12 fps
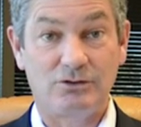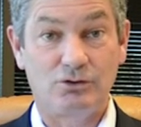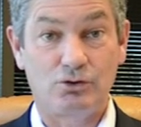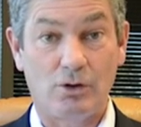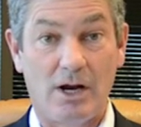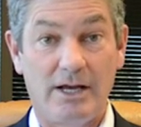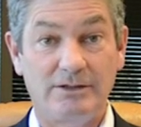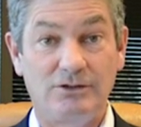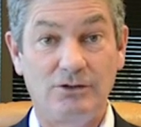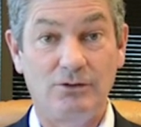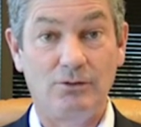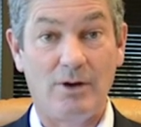trying
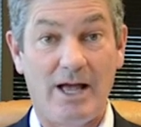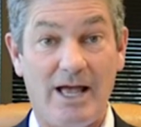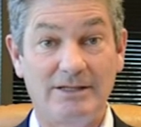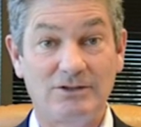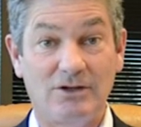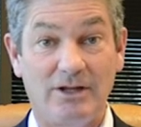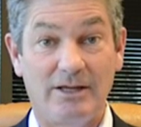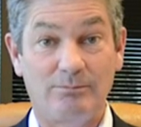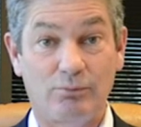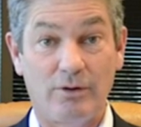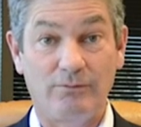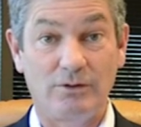to escalate
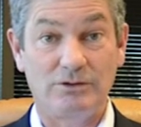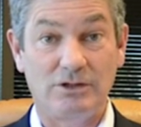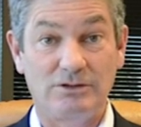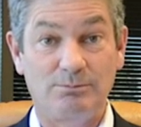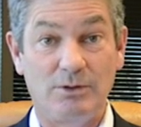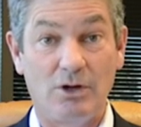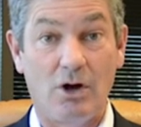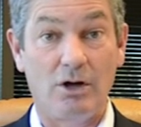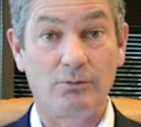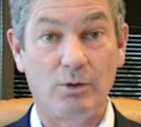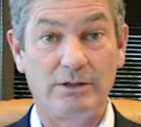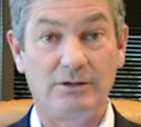privileges
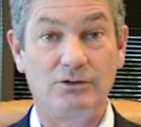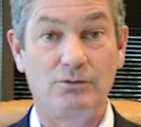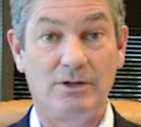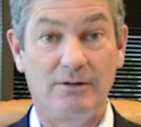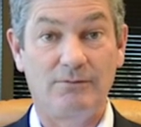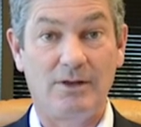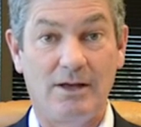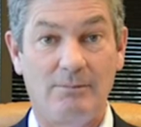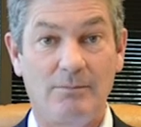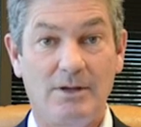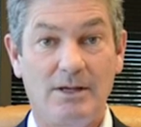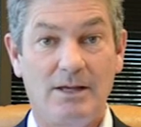beyond what you give them